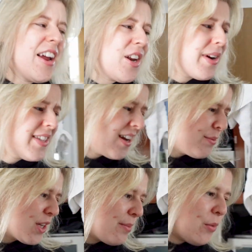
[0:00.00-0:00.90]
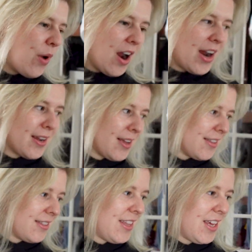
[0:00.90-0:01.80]
I know I said I was gonna be wearing
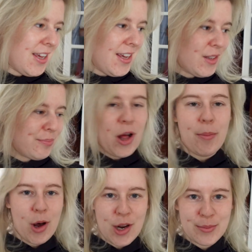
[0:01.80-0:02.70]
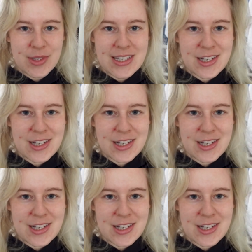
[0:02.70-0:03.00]
the bell bottoms and